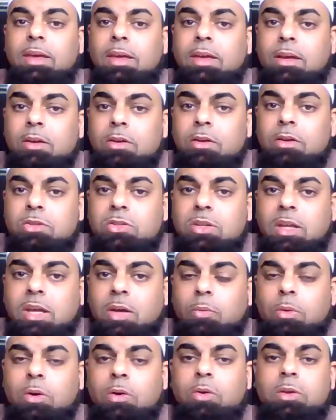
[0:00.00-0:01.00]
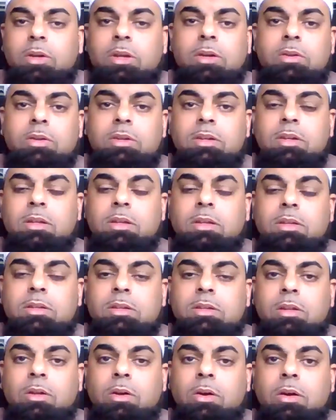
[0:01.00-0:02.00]
Here today, we're going to uh,
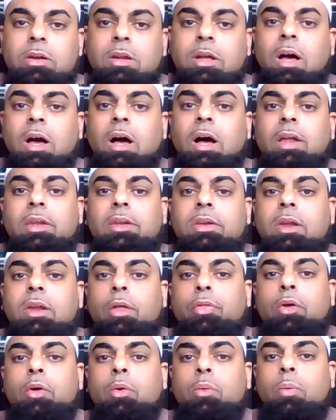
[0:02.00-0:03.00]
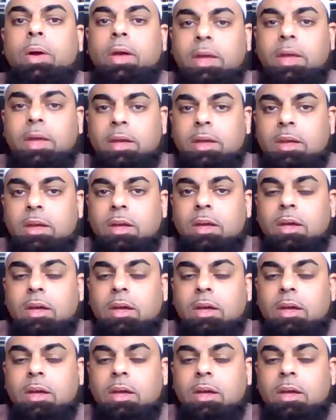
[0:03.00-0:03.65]
learn another way